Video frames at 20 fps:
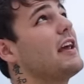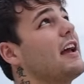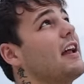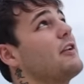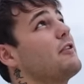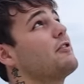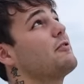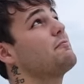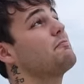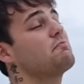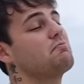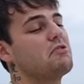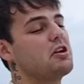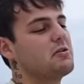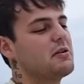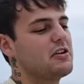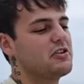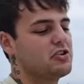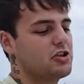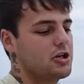catch pretty
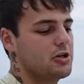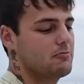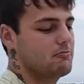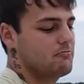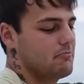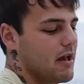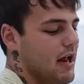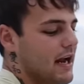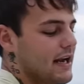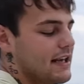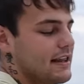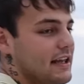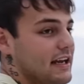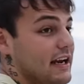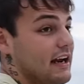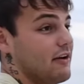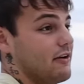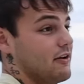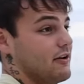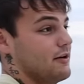much anything
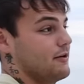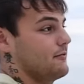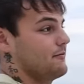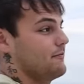out here.